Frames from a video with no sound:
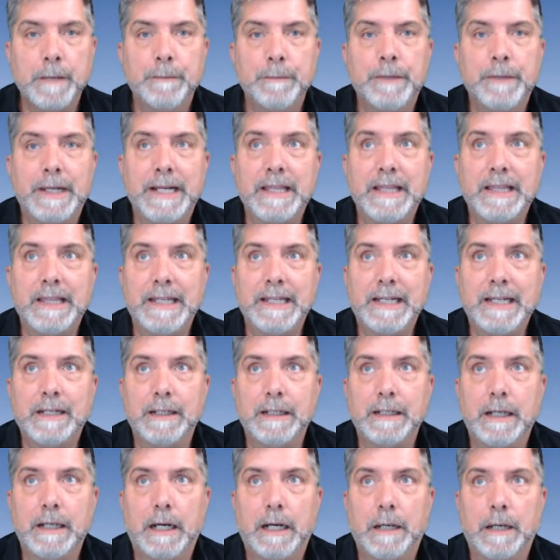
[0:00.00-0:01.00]
that I
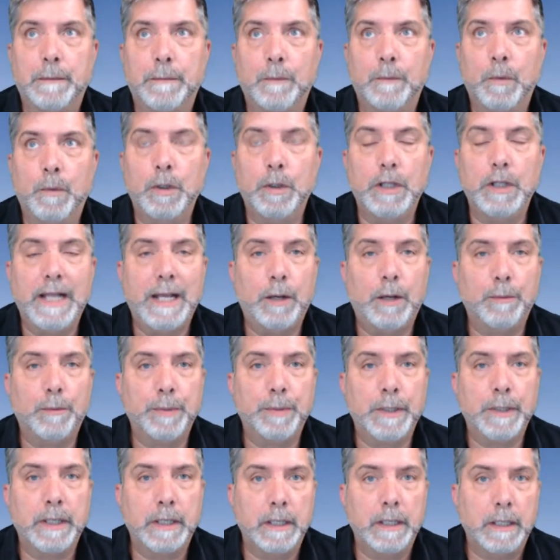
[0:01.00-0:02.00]
think will
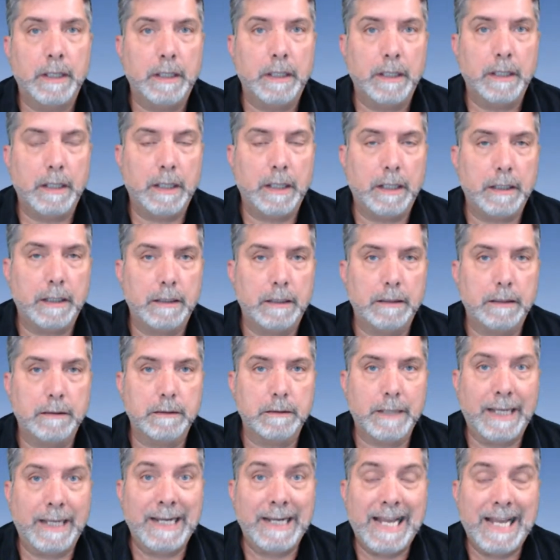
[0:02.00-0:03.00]
help
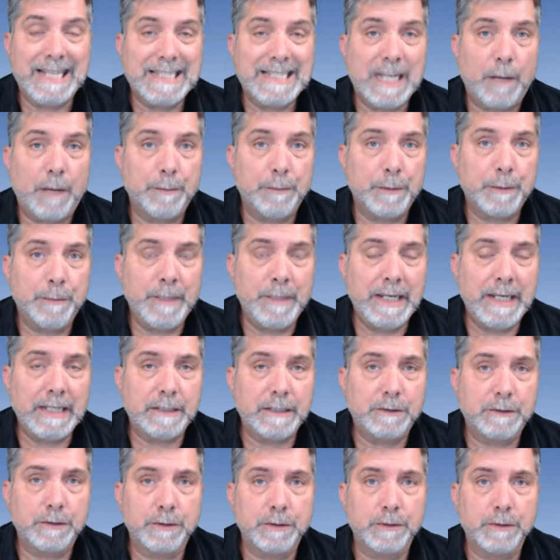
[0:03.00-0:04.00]
and has helped
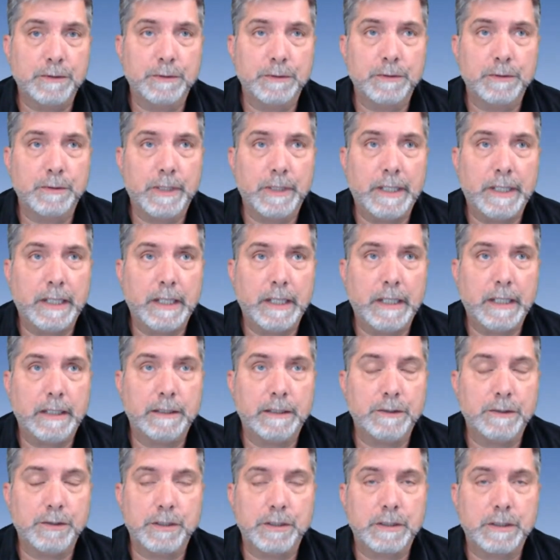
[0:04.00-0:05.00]
me to
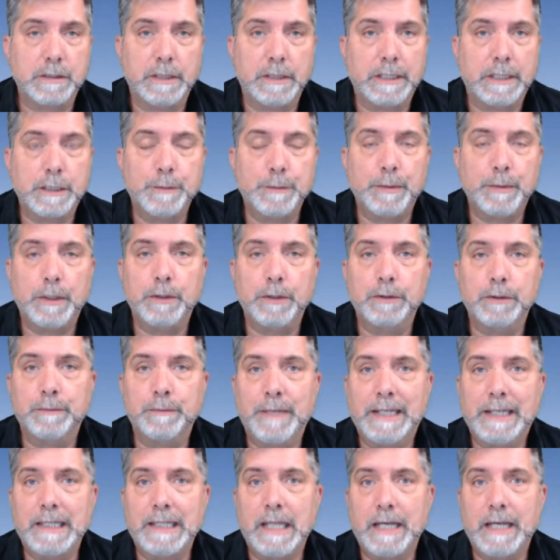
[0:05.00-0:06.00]
just explode
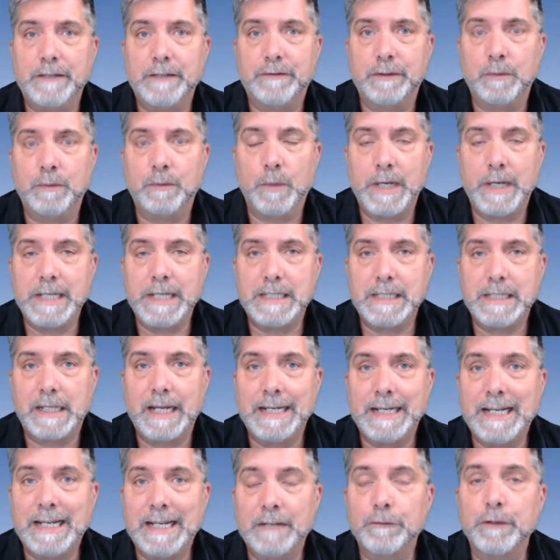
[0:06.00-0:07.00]
my life in ways that
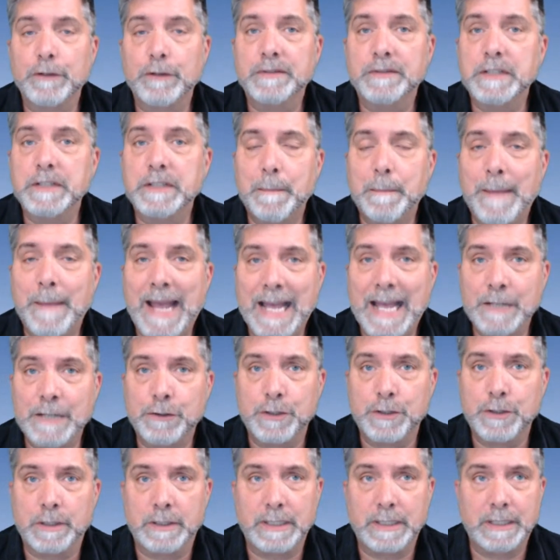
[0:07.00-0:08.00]
I never even
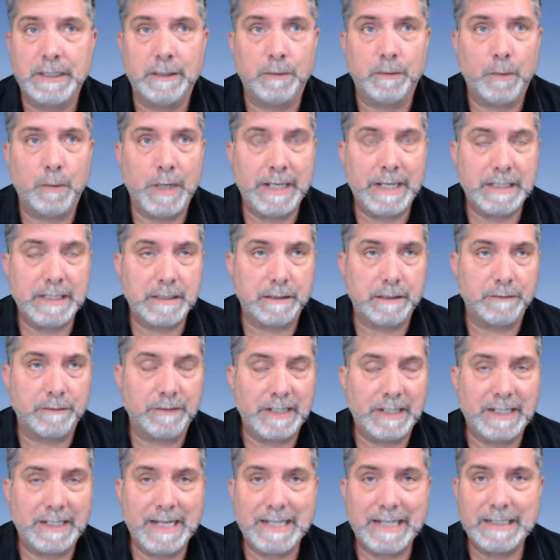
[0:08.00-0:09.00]
imagined, in ways
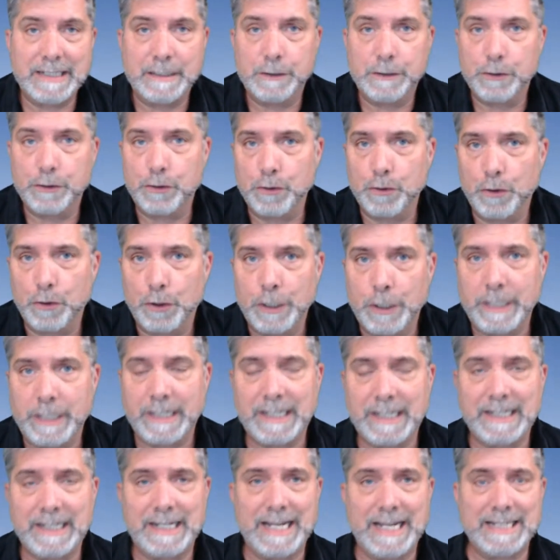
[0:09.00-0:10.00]
of connecting to joy
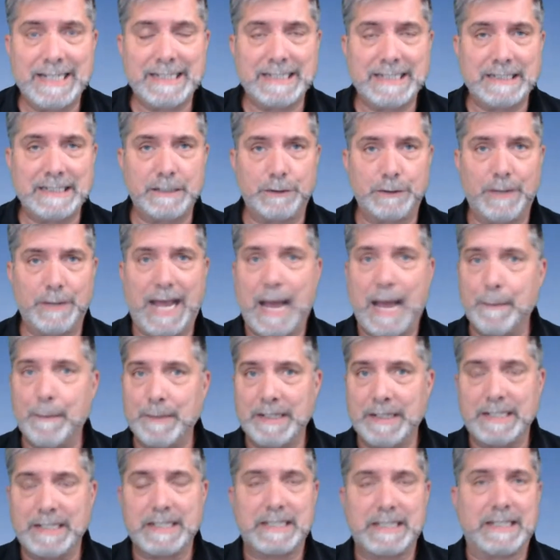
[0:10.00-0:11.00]
and connecting to
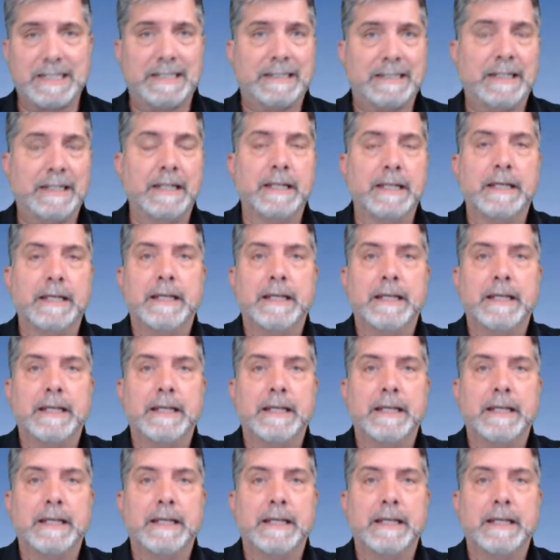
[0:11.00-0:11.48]
happiness and